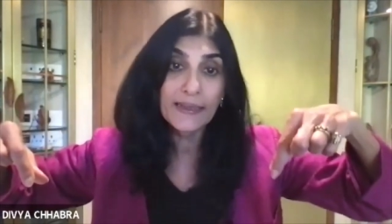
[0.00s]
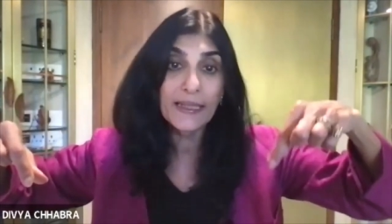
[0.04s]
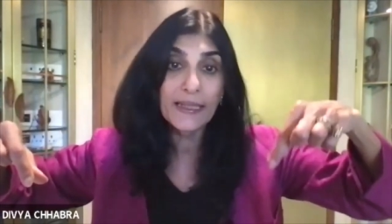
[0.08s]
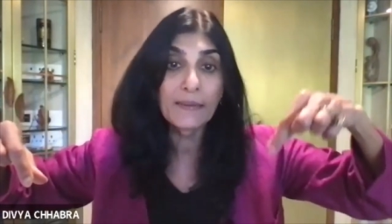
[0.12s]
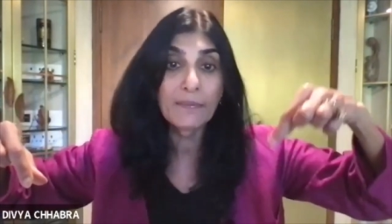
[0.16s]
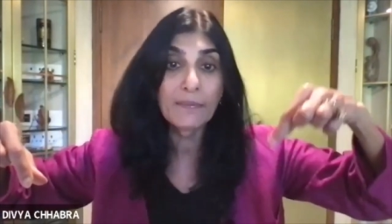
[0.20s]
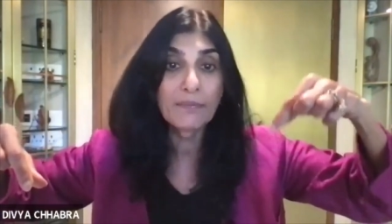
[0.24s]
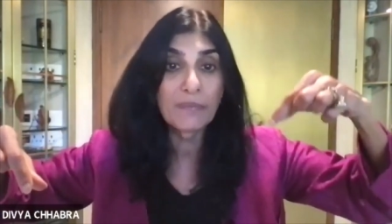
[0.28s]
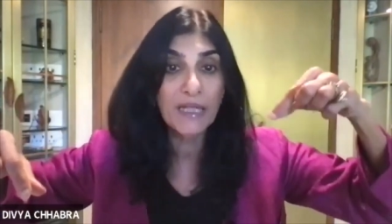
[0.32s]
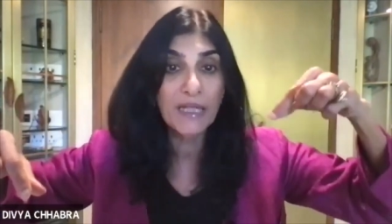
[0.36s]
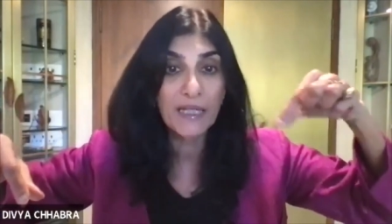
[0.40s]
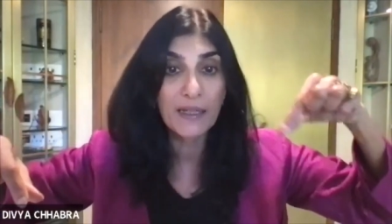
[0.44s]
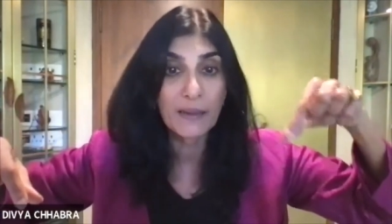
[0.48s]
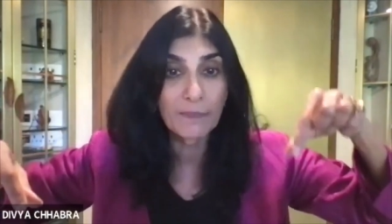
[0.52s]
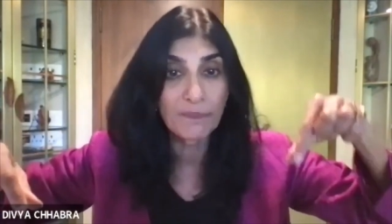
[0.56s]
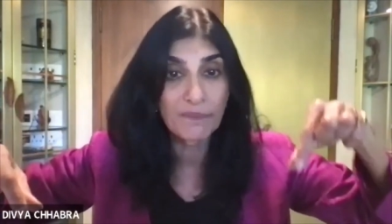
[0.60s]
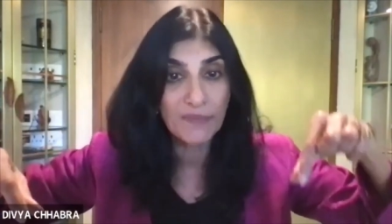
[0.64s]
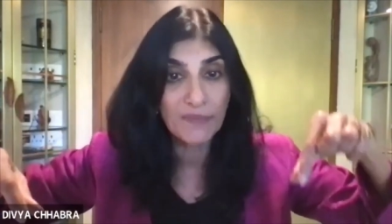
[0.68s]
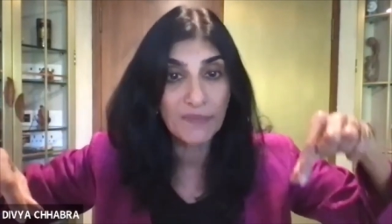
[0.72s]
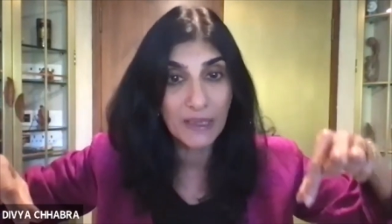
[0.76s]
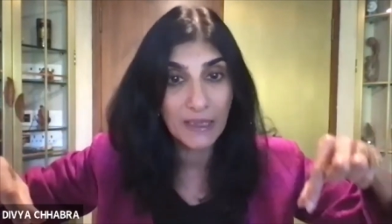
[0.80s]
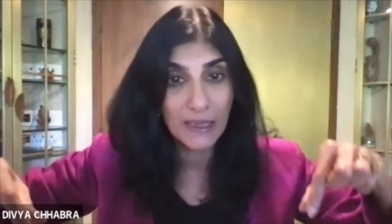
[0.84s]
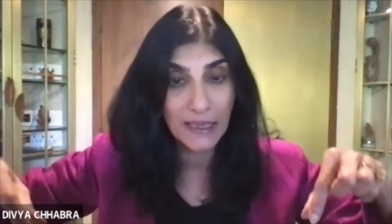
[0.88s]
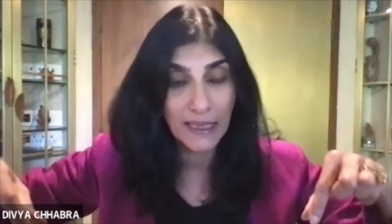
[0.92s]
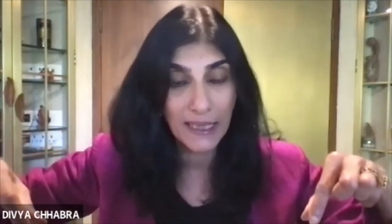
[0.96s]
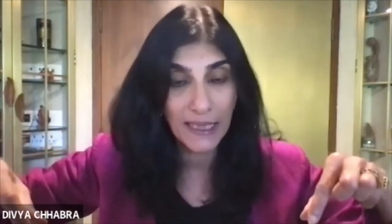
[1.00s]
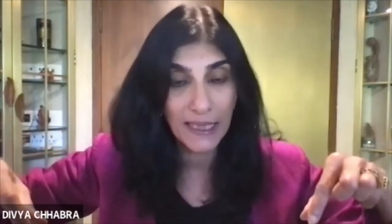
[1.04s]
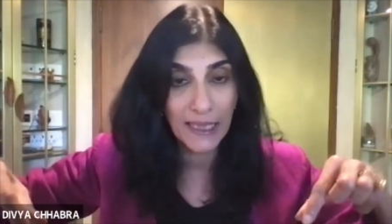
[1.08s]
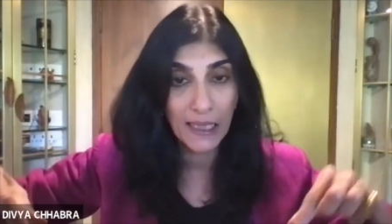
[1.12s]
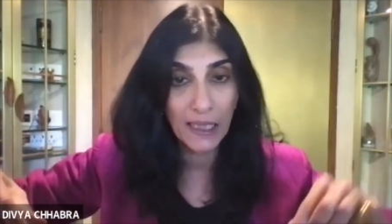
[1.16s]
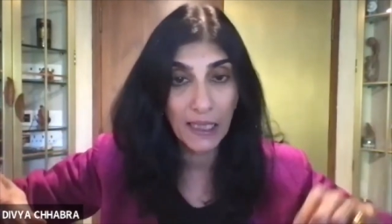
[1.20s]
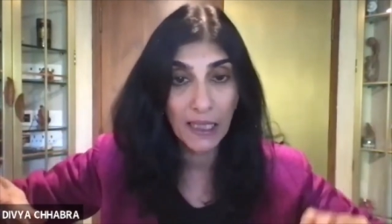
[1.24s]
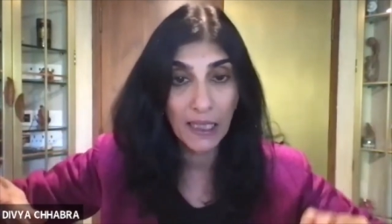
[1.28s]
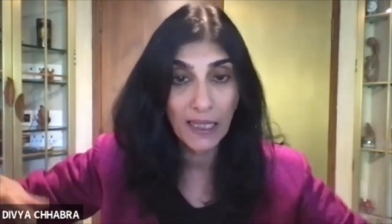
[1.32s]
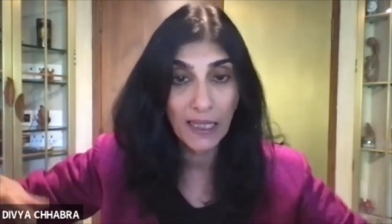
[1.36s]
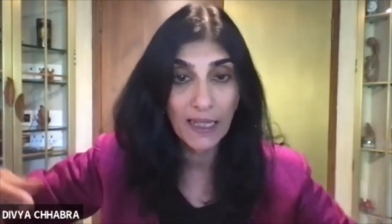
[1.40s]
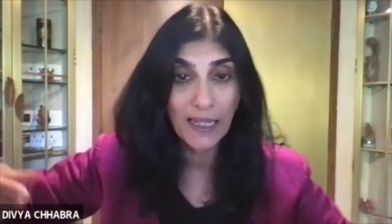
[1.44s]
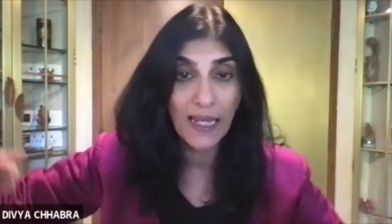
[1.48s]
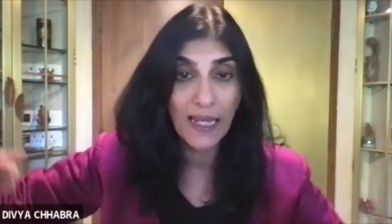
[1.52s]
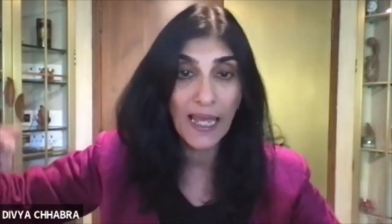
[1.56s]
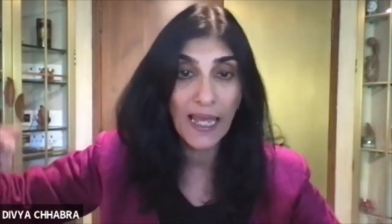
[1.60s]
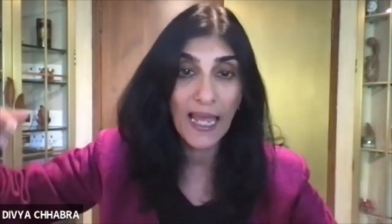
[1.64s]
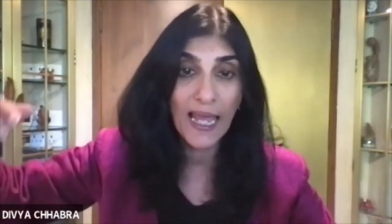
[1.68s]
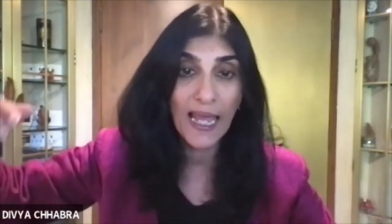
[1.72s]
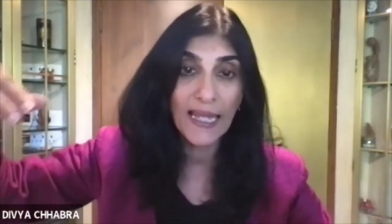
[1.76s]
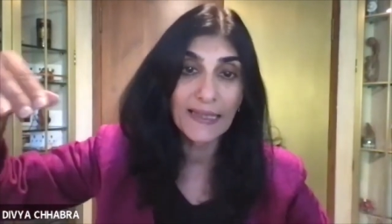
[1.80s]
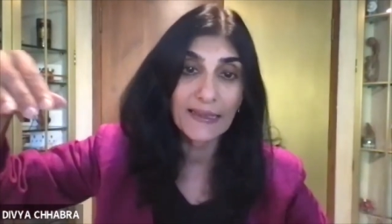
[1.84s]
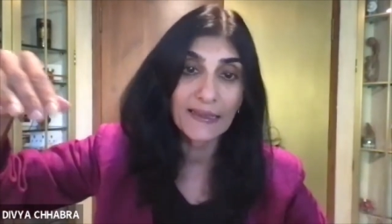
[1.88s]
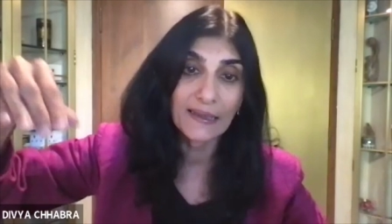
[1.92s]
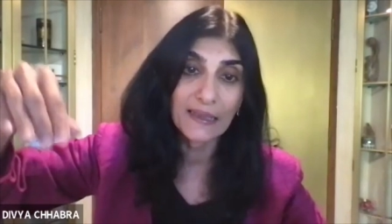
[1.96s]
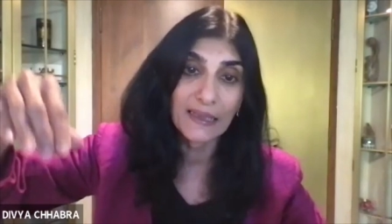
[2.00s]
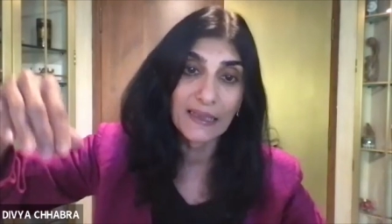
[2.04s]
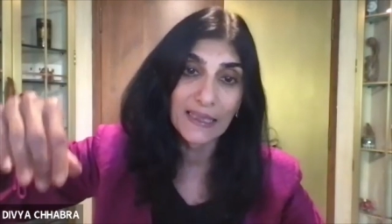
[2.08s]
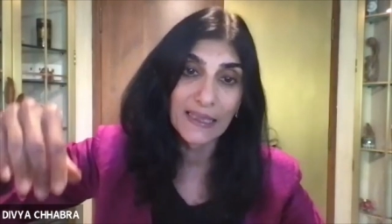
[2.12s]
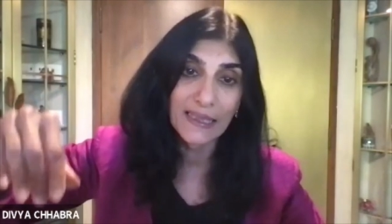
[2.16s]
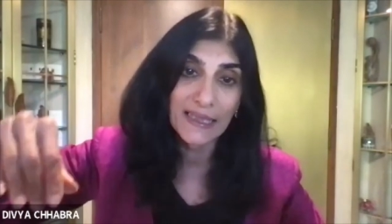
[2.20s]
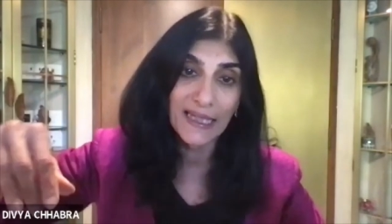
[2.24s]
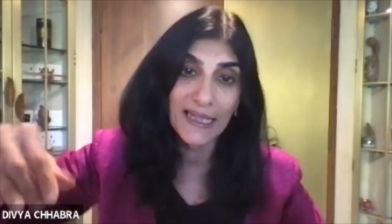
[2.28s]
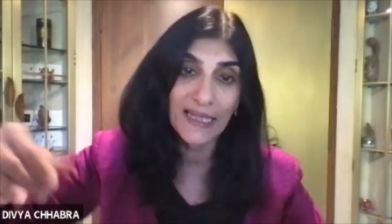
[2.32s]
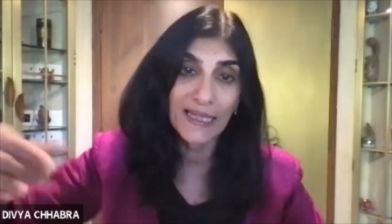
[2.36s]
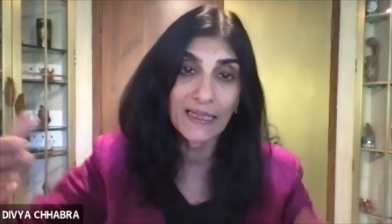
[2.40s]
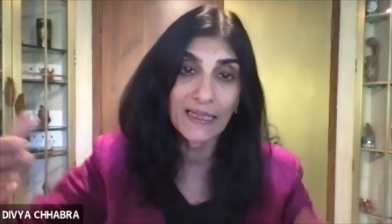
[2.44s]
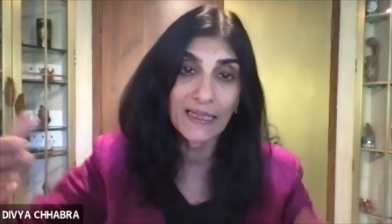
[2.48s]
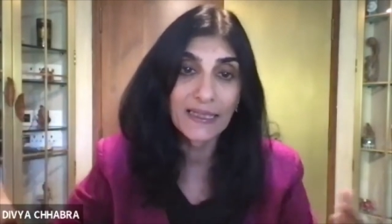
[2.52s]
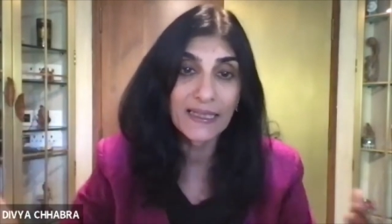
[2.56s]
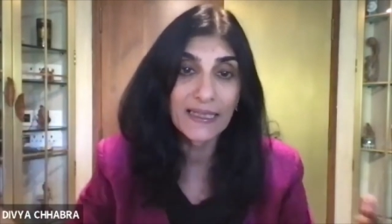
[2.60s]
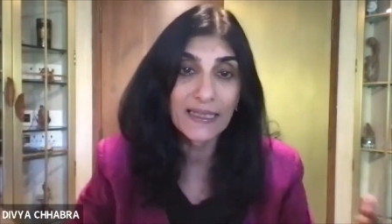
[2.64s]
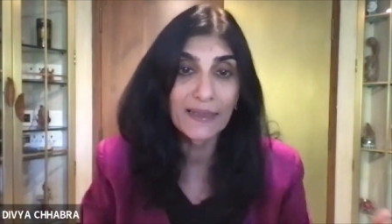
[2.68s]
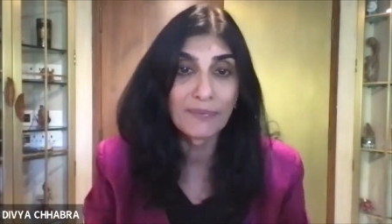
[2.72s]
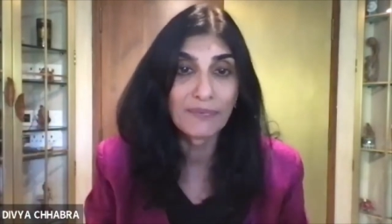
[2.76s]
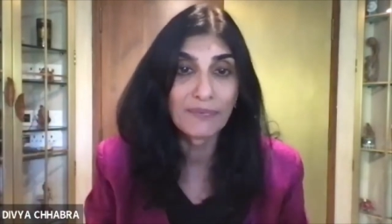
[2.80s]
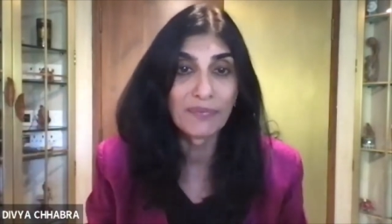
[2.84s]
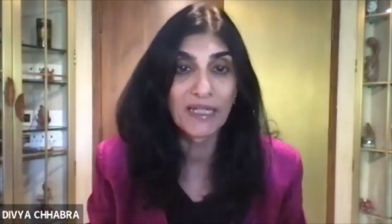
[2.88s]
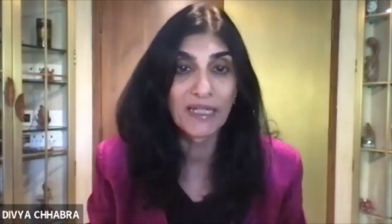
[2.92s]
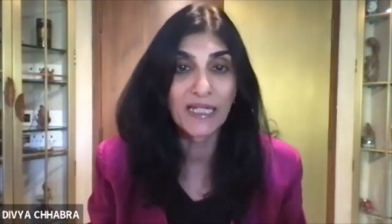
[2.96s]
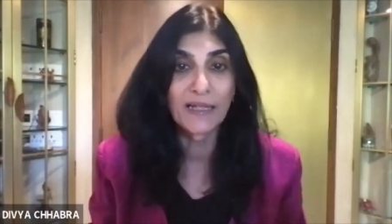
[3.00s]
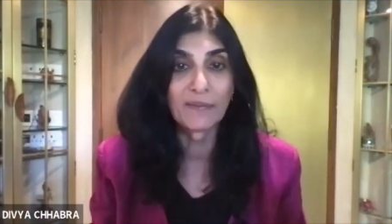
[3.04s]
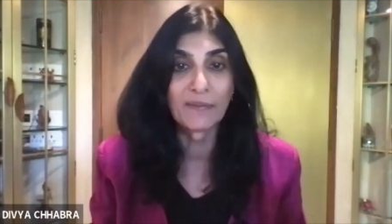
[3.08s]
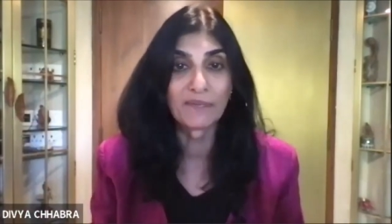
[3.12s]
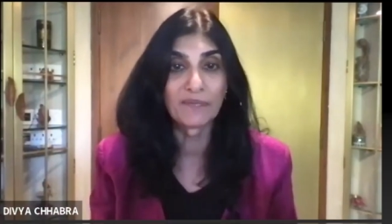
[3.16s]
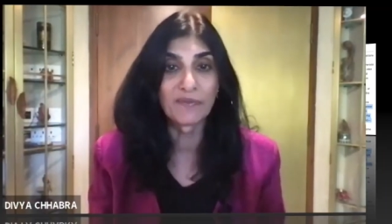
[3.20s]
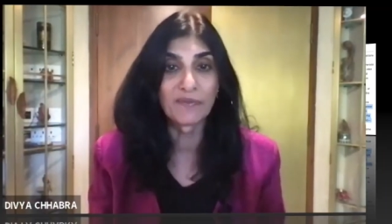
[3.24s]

can become the tail and the tail can become